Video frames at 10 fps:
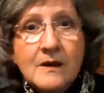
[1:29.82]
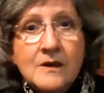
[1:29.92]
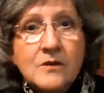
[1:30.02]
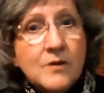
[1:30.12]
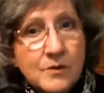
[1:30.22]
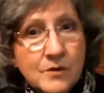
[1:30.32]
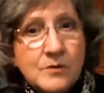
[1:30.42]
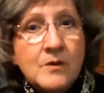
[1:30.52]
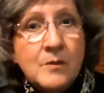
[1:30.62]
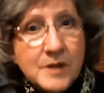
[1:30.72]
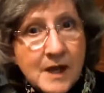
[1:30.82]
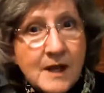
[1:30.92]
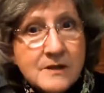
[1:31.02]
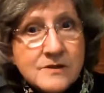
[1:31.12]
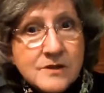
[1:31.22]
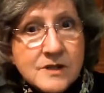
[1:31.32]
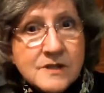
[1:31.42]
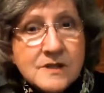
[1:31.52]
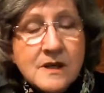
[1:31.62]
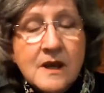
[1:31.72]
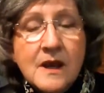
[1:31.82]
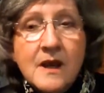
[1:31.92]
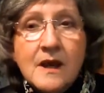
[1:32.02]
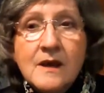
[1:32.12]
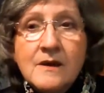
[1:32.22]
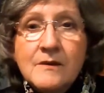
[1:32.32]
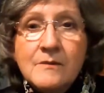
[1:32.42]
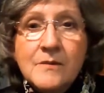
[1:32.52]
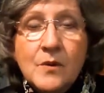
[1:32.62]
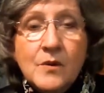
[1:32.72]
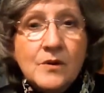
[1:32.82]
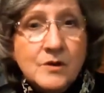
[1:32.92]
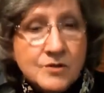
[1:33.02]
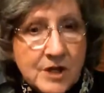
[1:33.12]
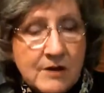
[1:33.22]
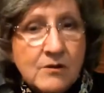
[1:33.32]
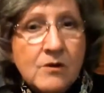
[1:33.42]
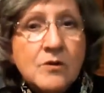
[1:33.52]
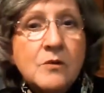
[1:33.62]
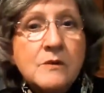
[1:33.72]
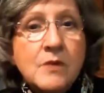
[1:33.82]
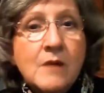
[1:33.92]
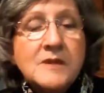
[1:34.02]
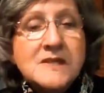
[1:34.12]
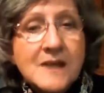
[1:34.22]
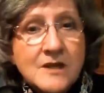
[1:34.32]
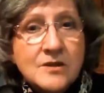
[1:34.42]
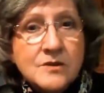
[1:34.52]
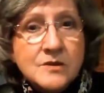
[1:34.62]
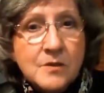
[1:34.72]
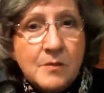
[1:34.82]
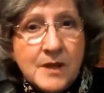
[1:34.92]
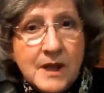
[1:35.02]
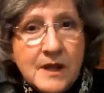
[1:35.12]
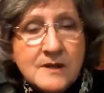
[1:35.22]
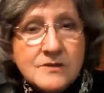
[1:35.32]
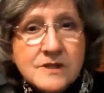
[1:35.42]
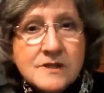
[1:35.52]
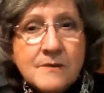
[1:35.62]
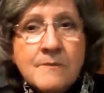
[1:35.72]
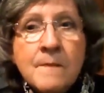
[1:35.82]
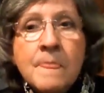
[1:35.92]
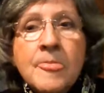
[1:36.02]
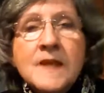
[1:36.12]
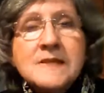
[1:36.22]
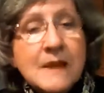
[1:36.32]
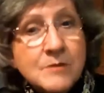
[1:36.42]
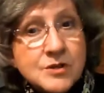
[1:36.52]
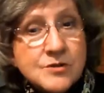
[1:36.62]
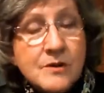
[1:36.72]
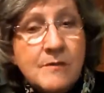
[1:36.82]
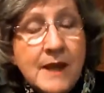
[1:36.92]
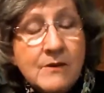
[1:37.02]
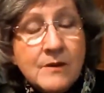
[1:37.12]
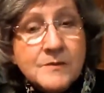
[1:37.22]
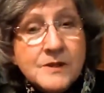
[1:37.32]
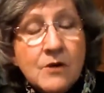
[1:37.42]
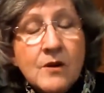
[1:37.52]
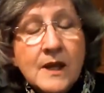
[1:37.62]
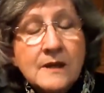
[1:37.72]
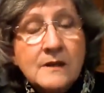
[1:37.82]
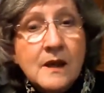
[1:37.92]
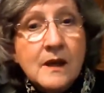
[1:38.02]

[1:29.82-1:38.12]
You go to a podiatrist, or your general, who would probably send you to a podiatrist. Same is true in bankruptcy or in